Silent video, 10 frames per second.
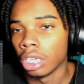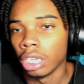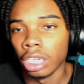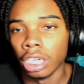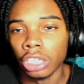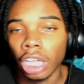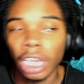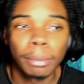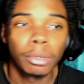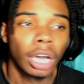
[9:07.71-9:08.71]
Y'all
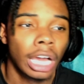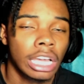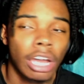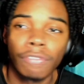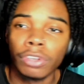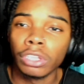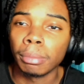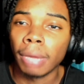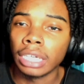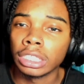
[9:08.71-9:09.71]
let me know how y'all feel
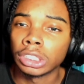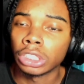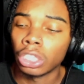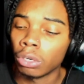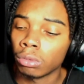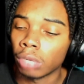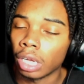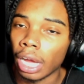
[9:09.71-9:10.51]
about this song.